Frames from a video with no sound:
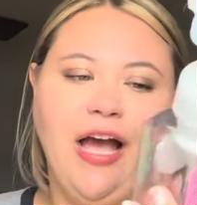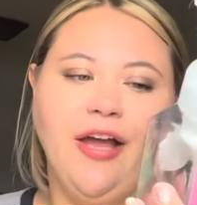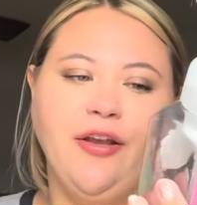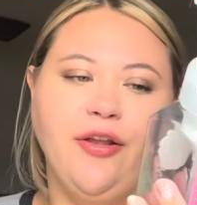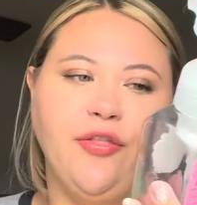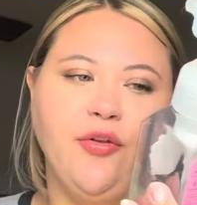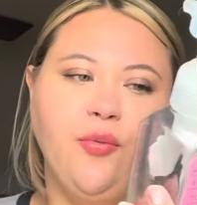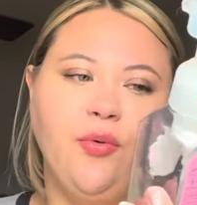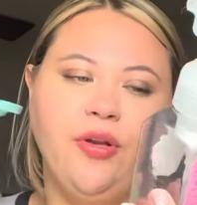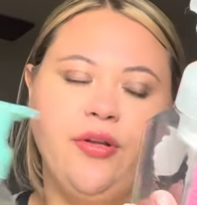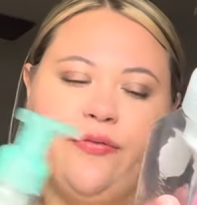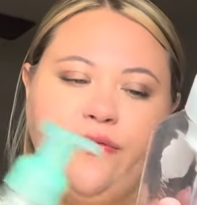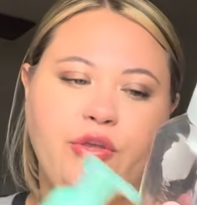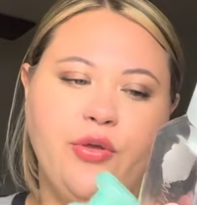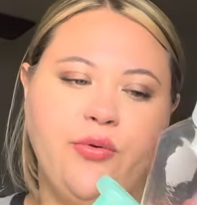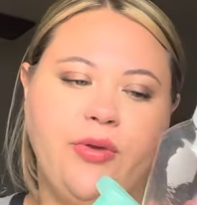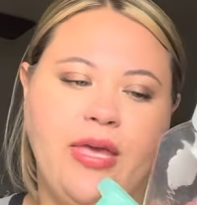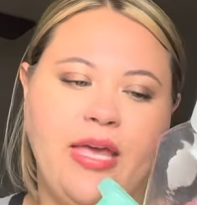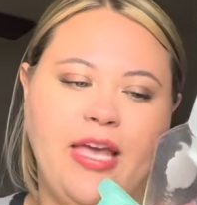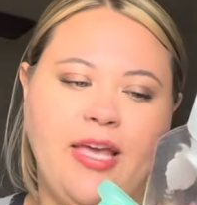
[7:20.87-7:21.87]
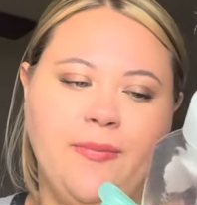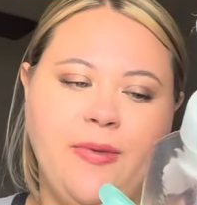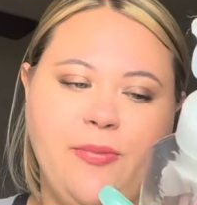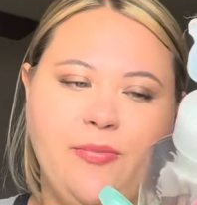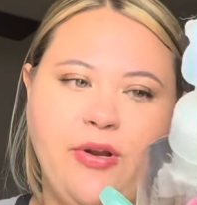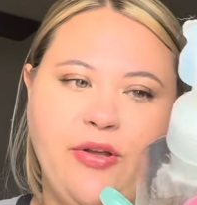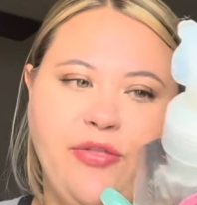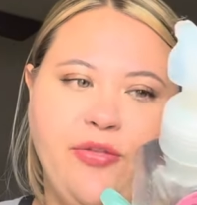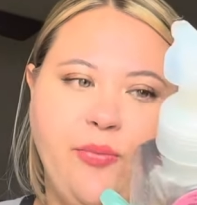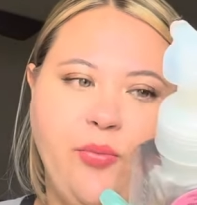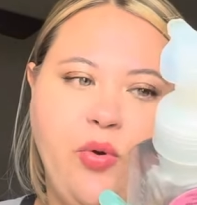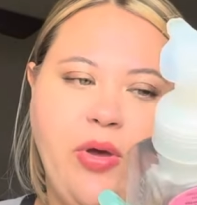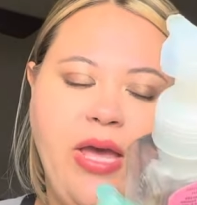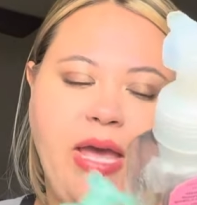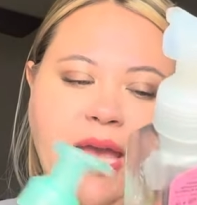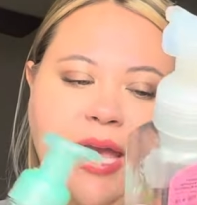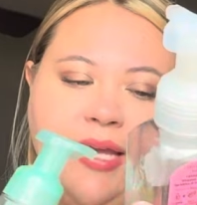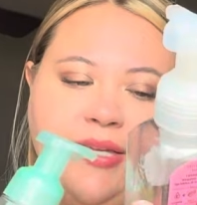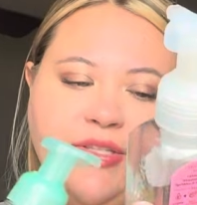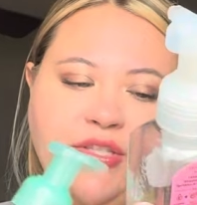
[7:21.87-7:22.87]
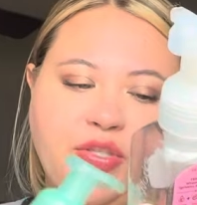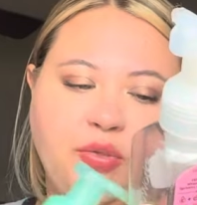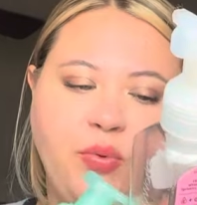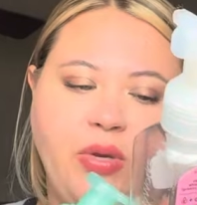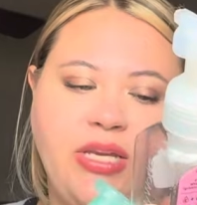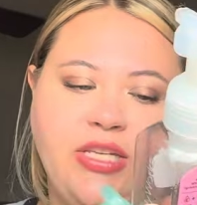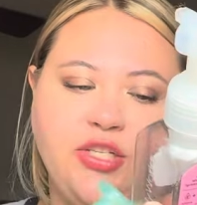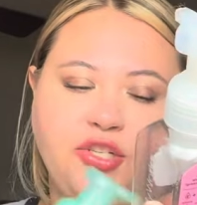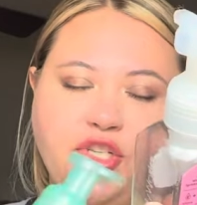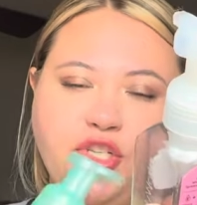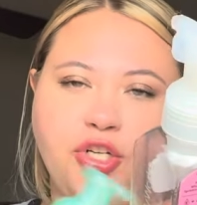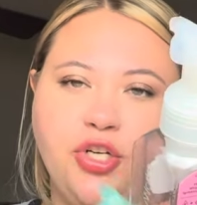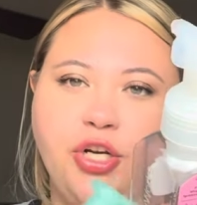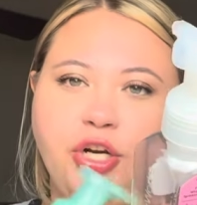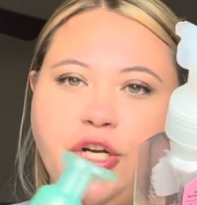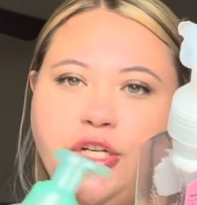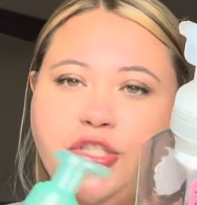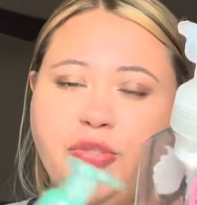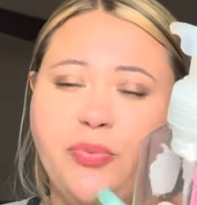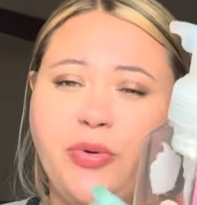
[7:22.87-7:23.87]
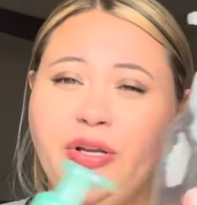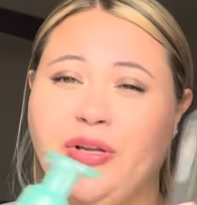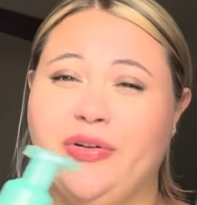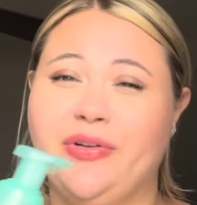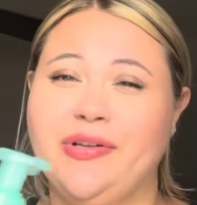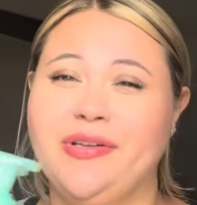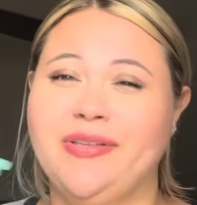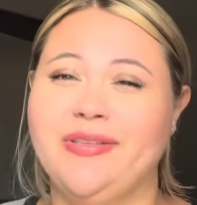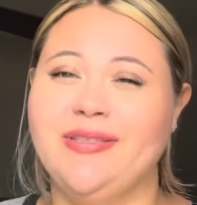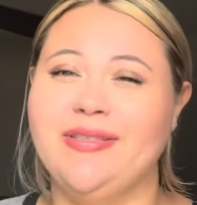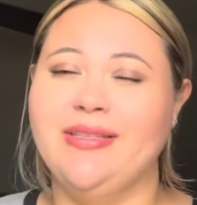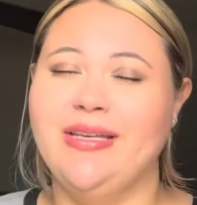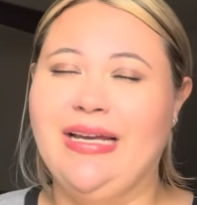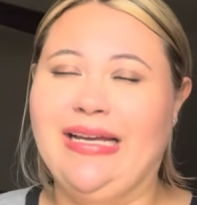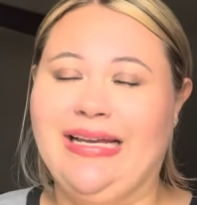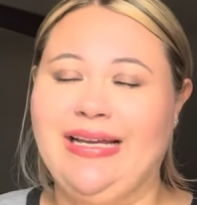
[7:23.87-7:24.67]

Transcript: Another one of You Cake My Breath Away Sweet Sugar Sprinkles.